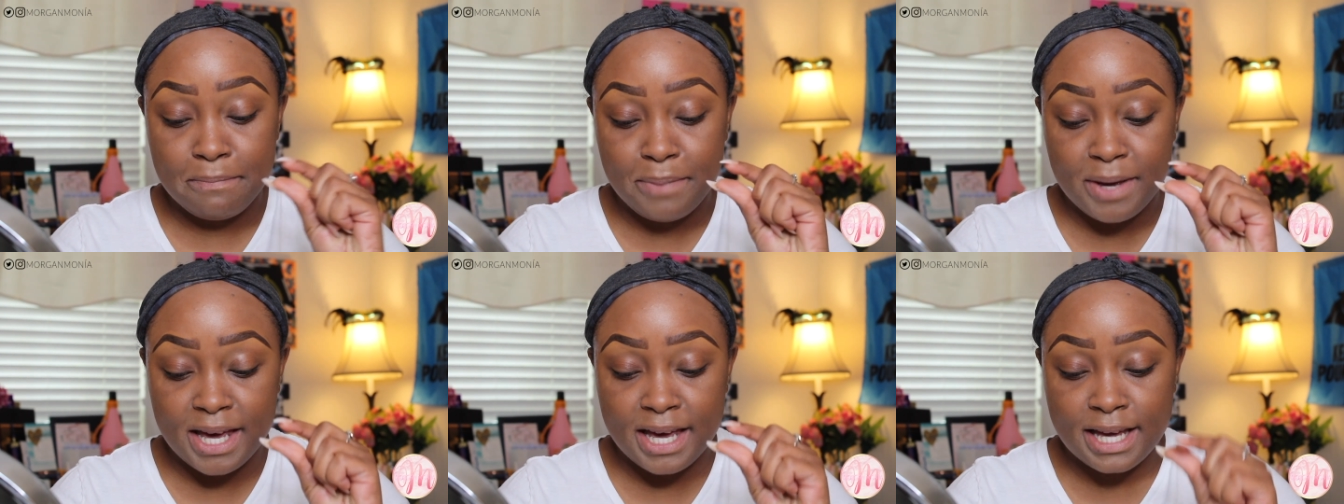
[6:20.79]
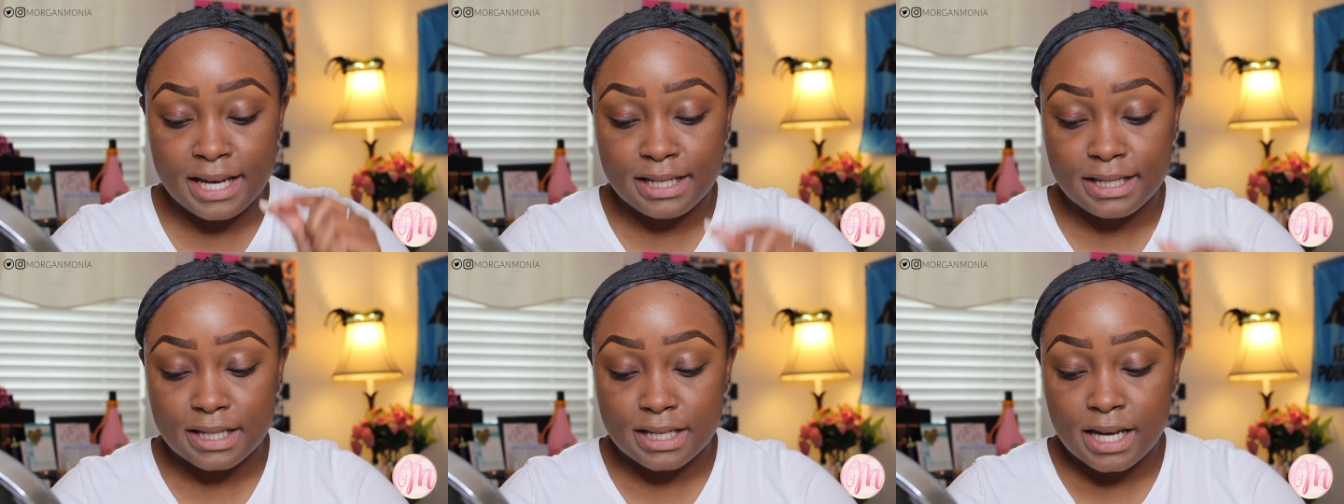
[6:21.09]

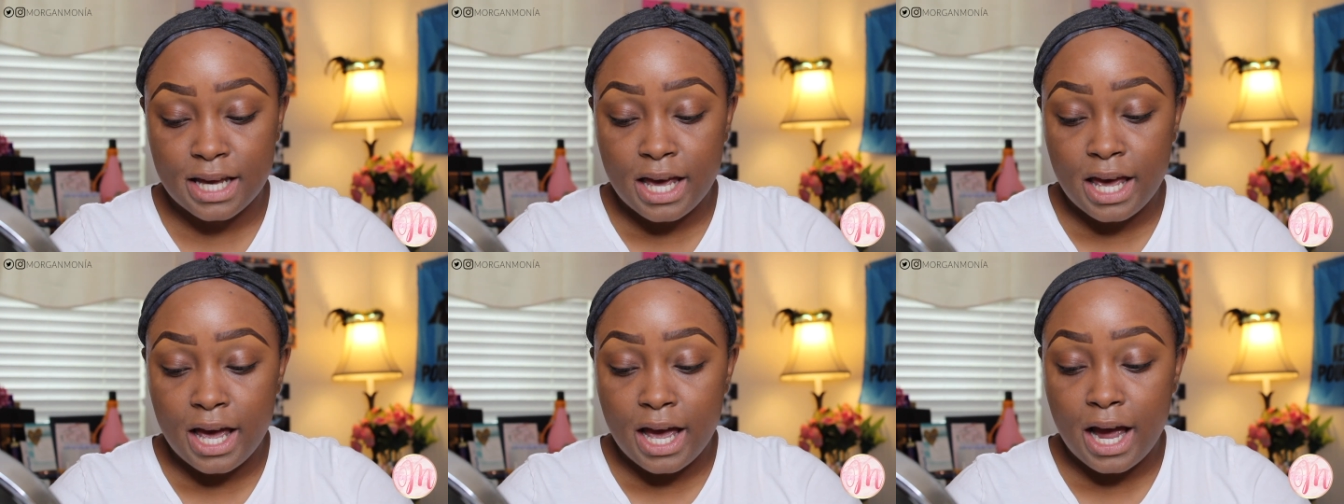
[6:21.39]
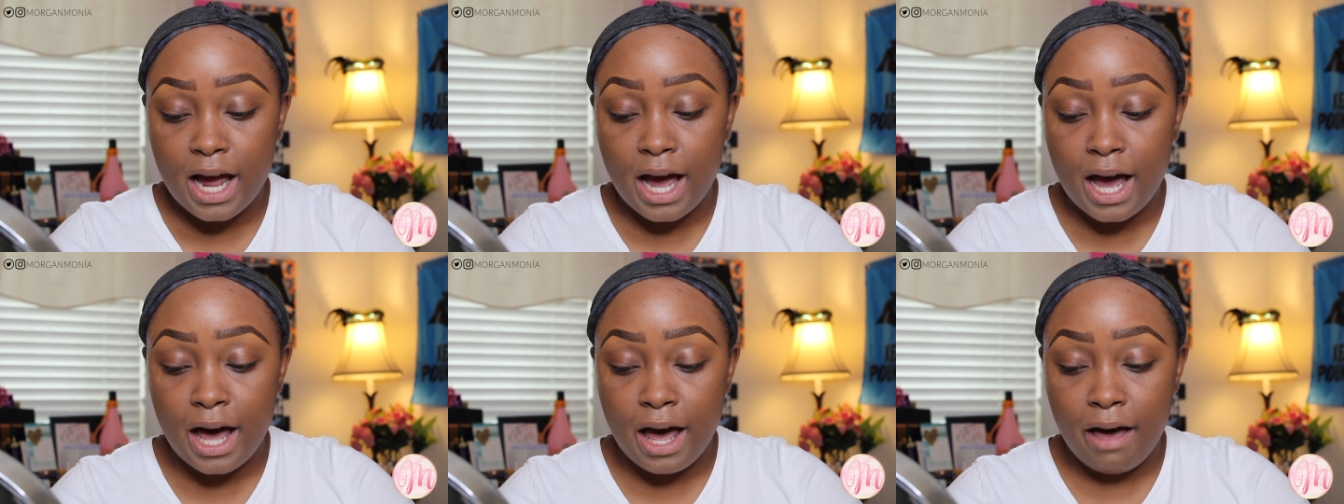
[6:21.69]
bit
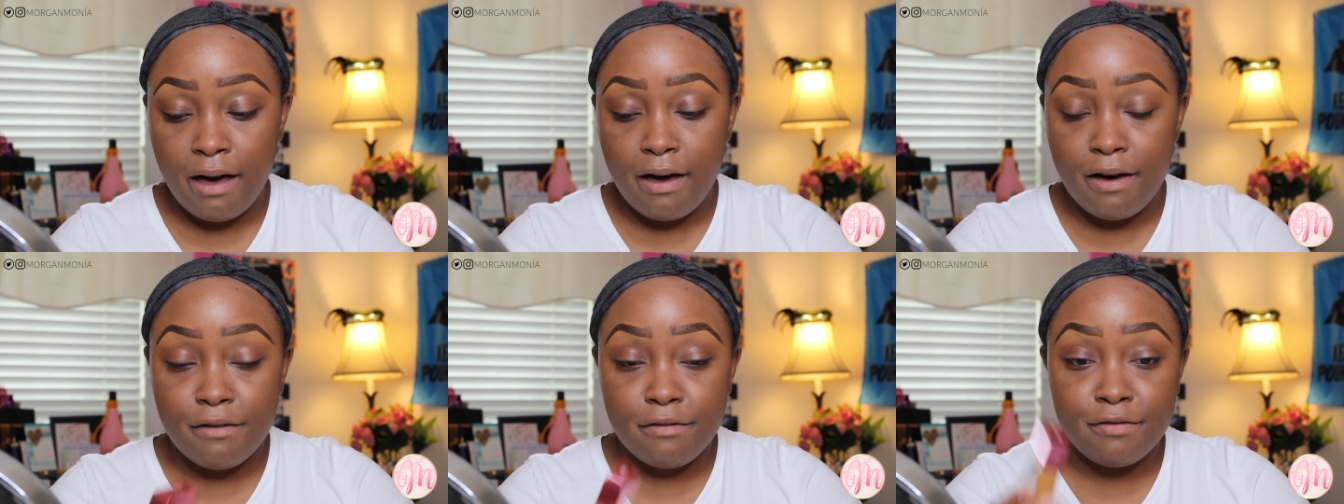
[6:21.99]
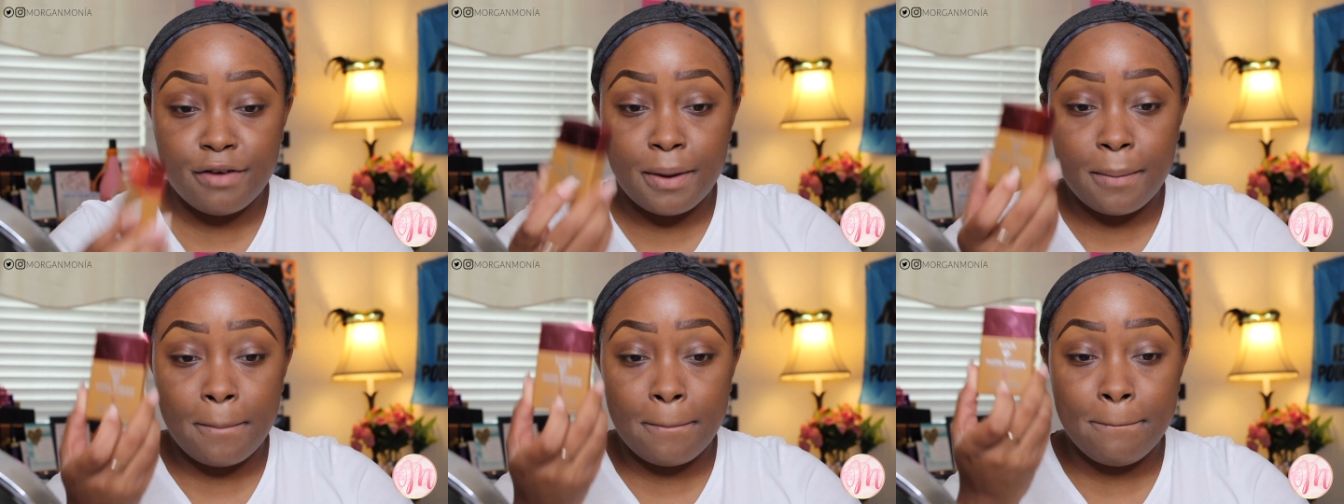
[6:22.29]
of